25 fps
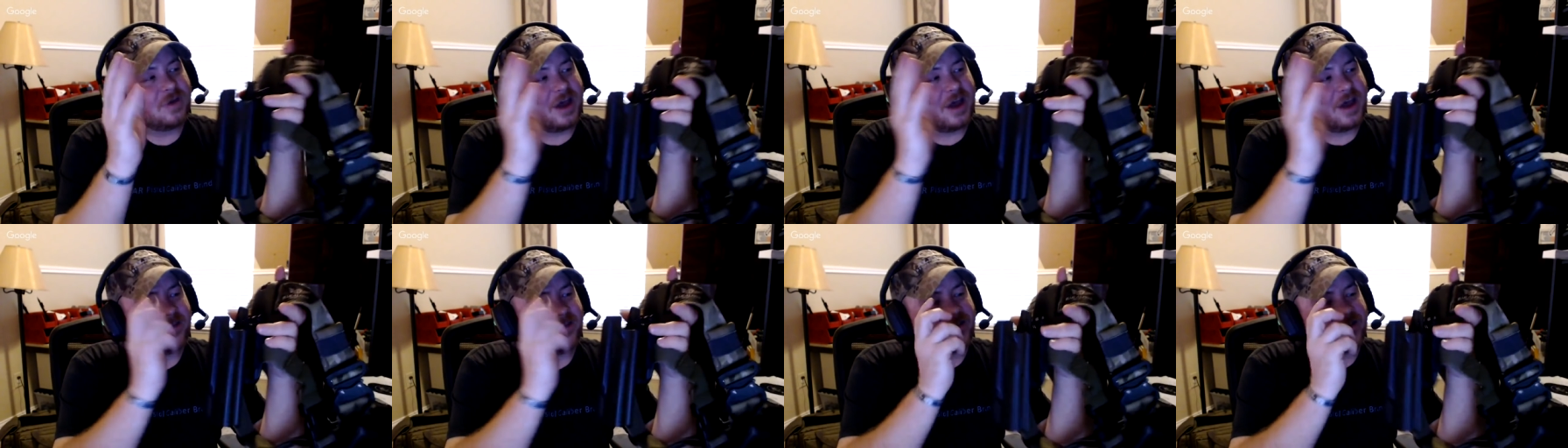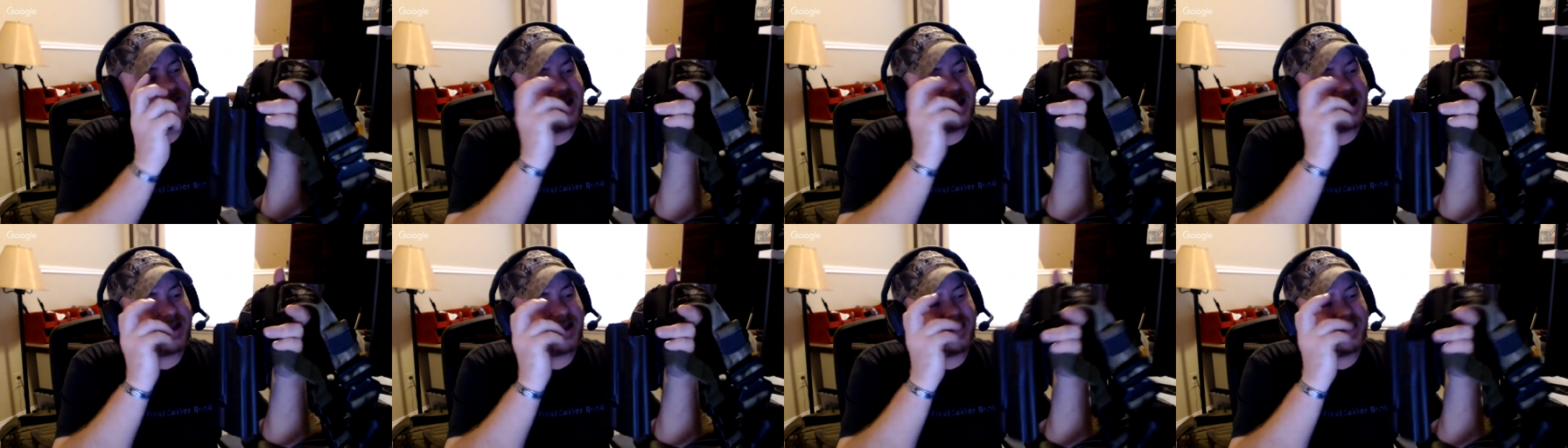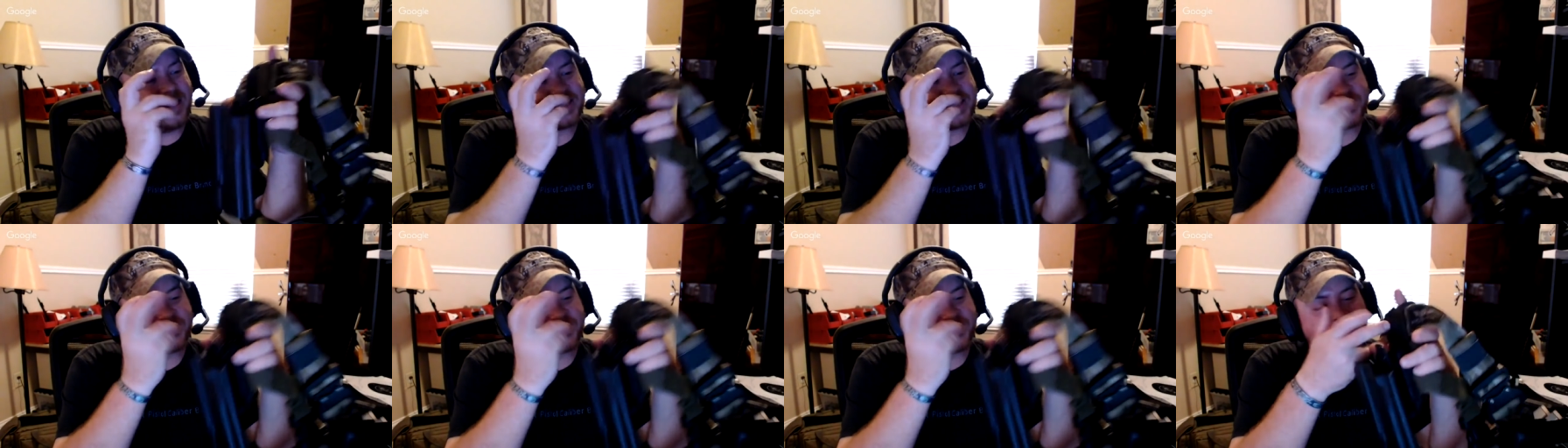I've got
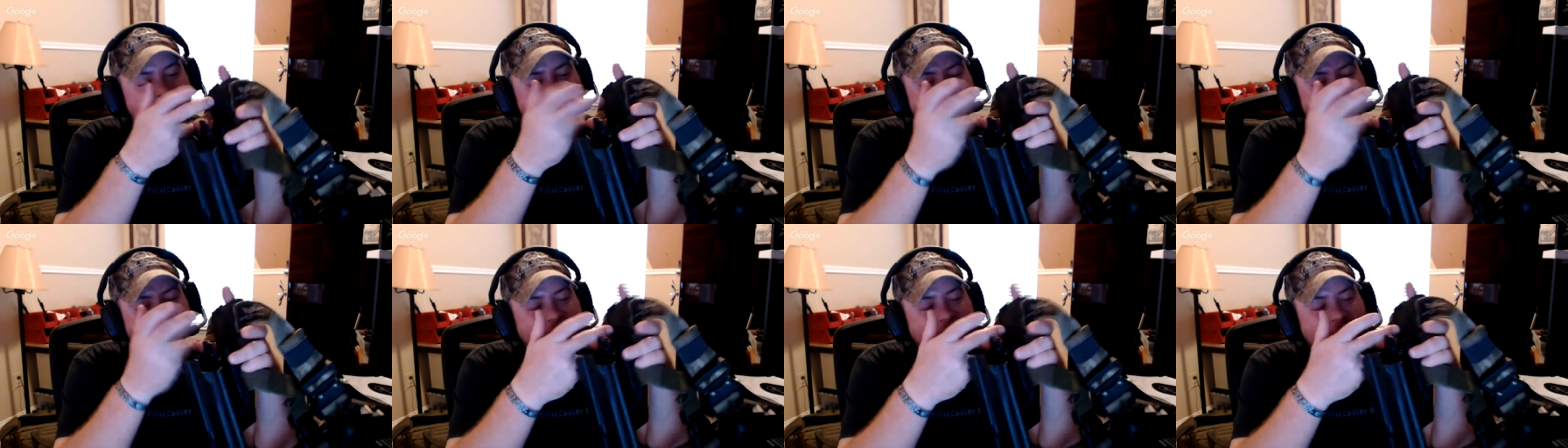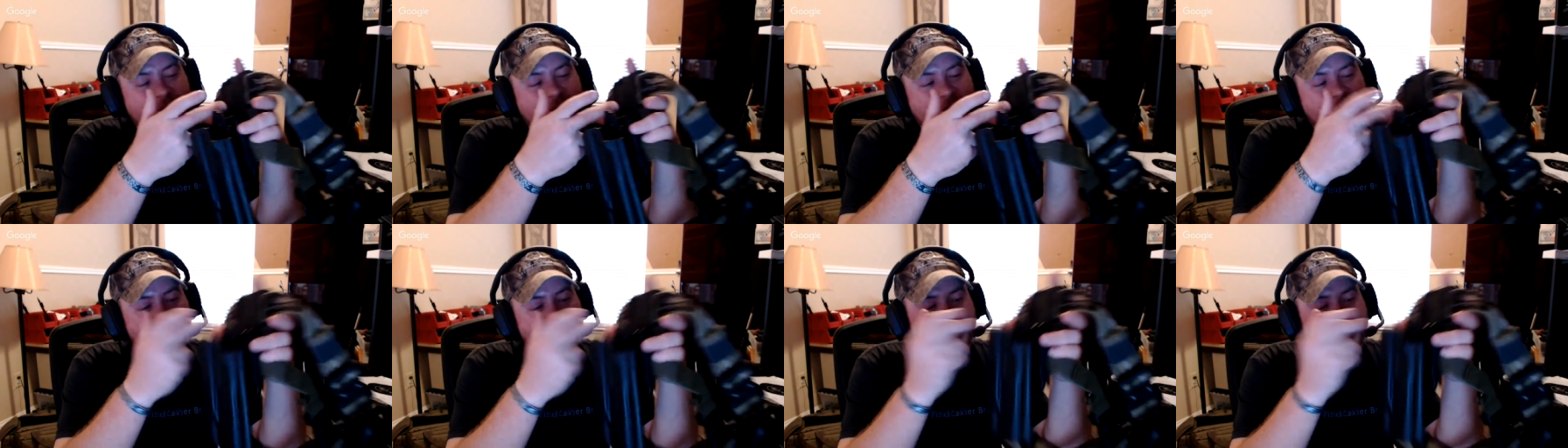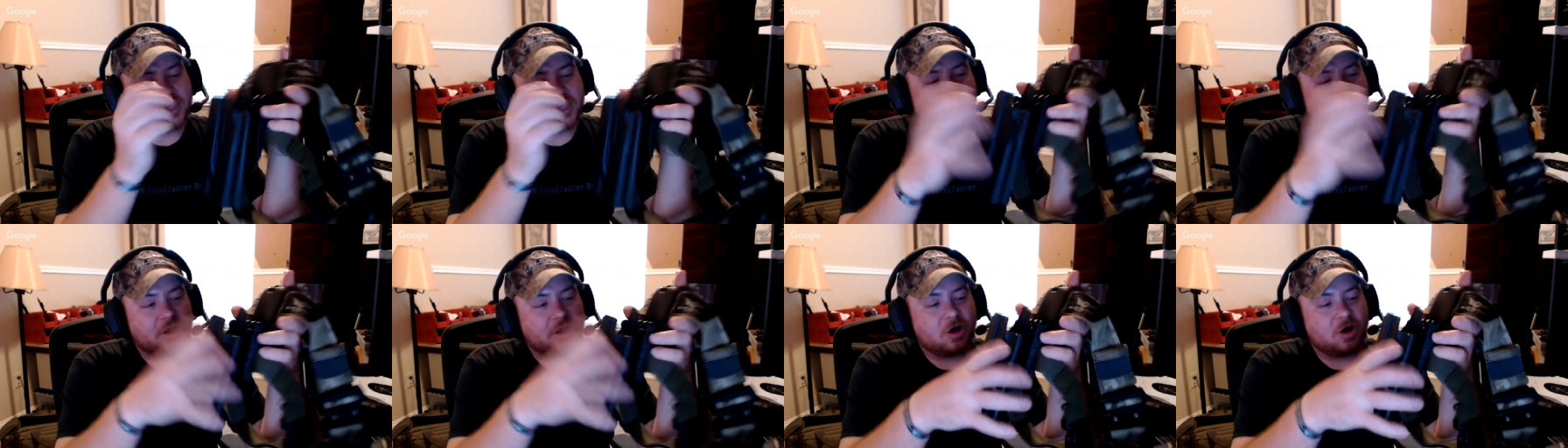a Safariland
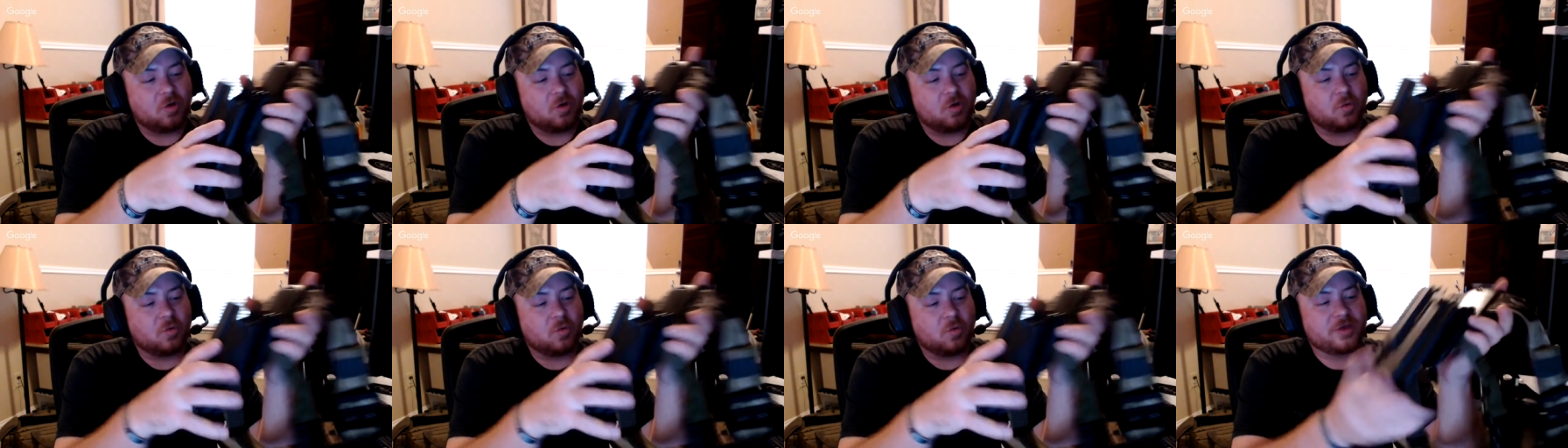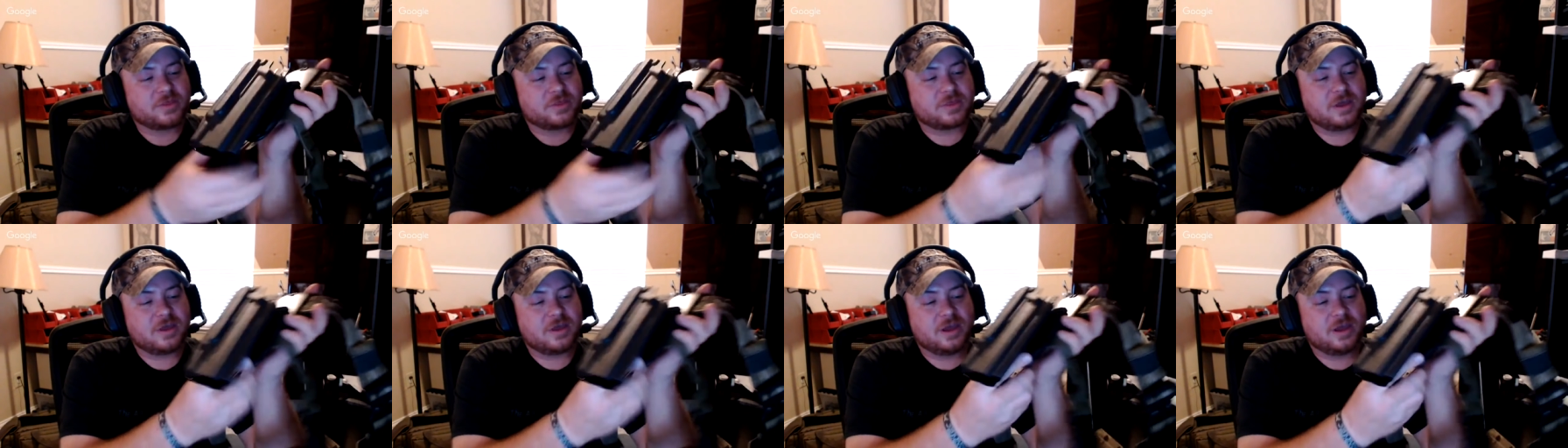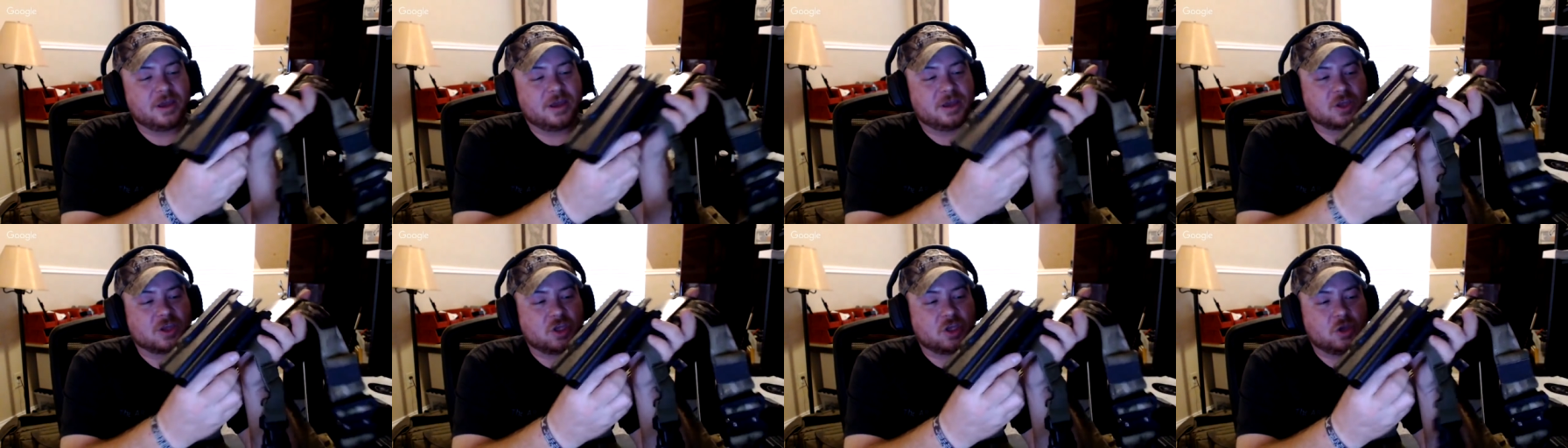UBL with
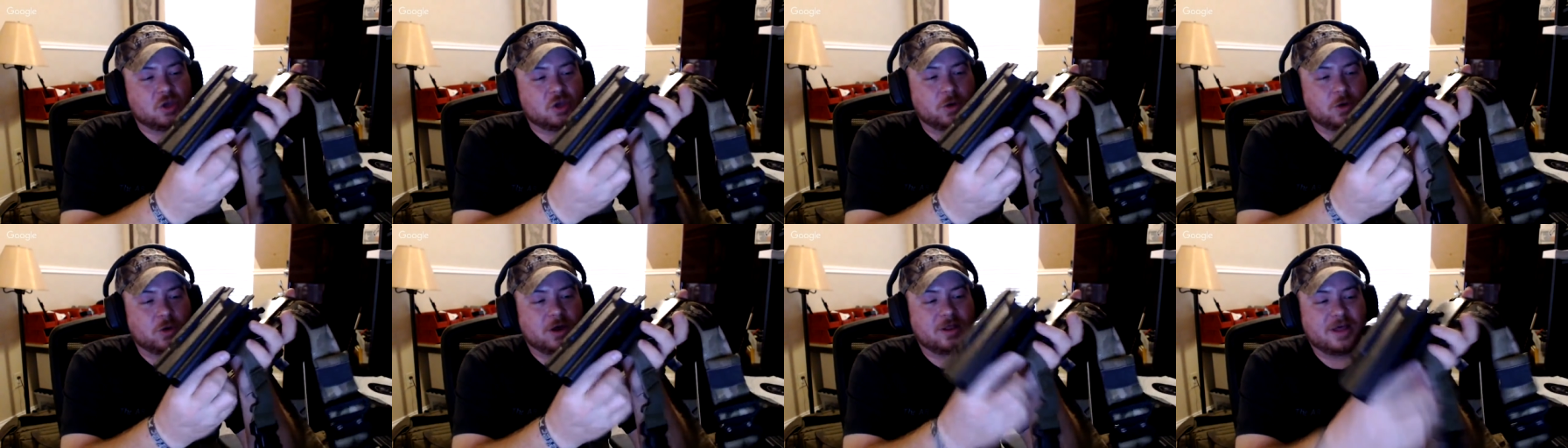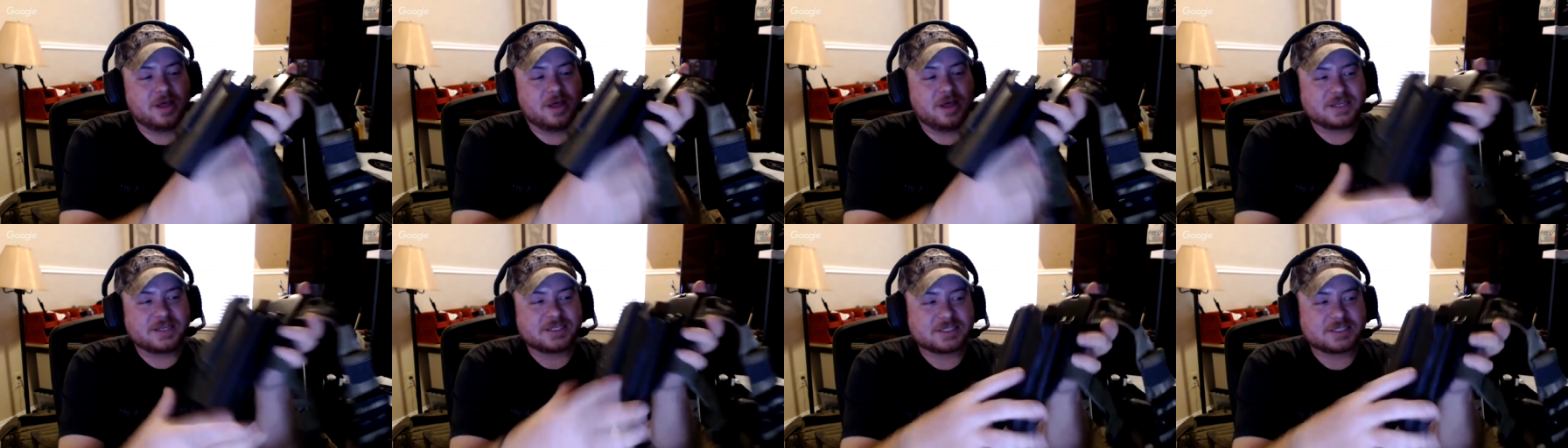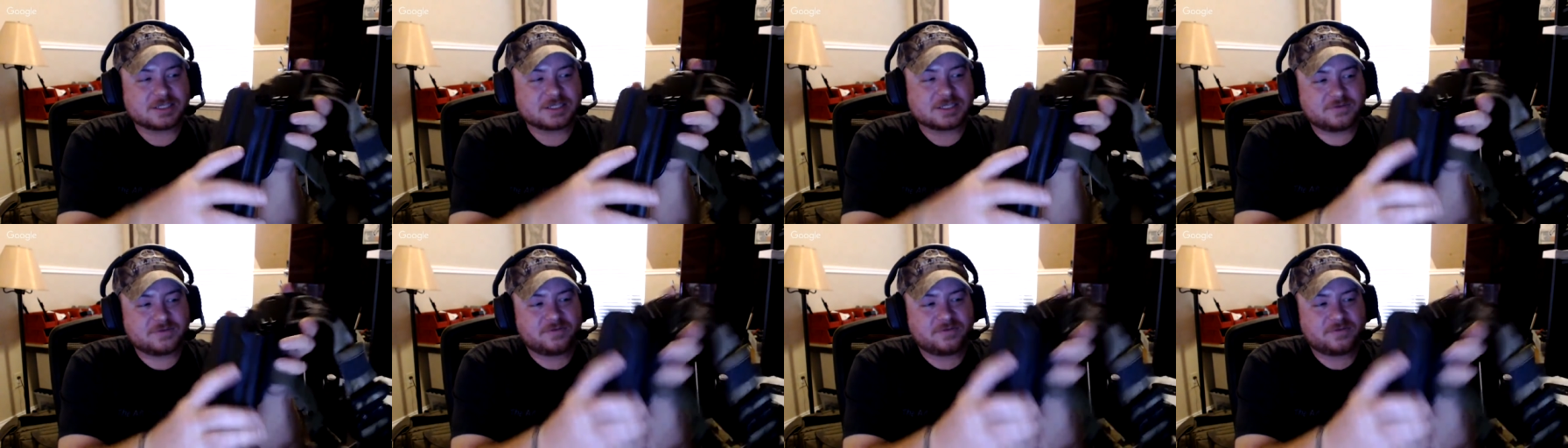a QLS